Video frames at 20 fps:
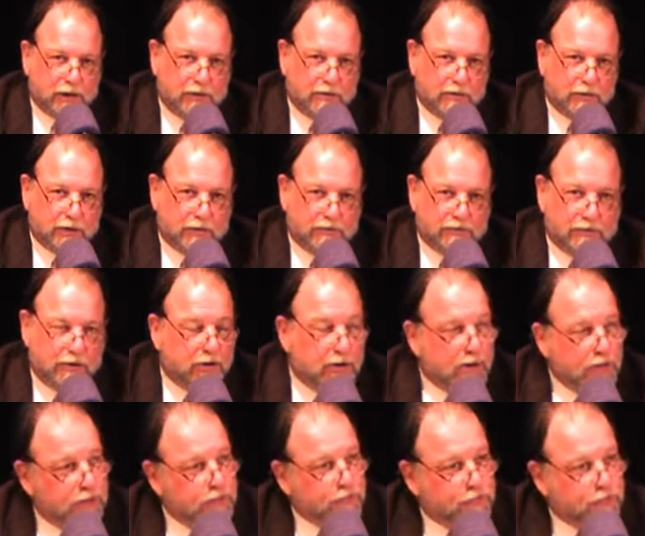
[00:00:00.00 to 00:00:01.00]
under a
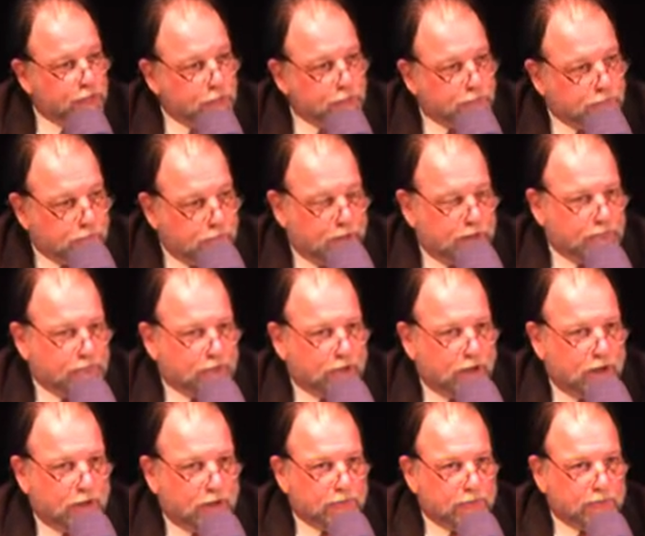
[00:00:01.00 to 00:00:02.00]
city-issued
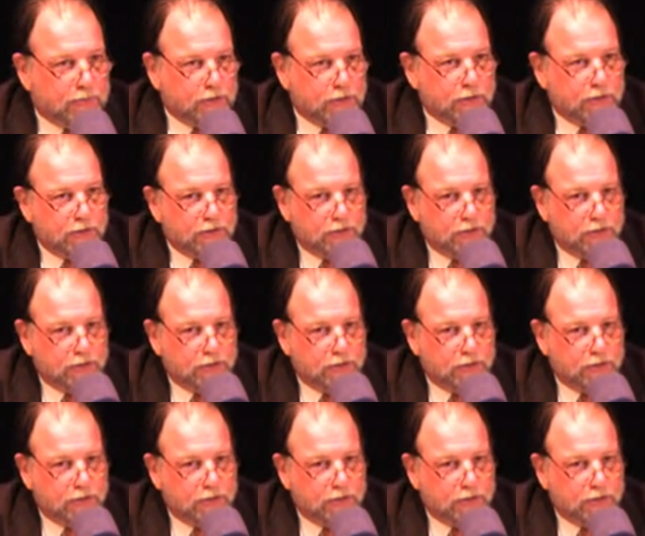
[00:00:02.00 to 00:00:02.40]
franchise.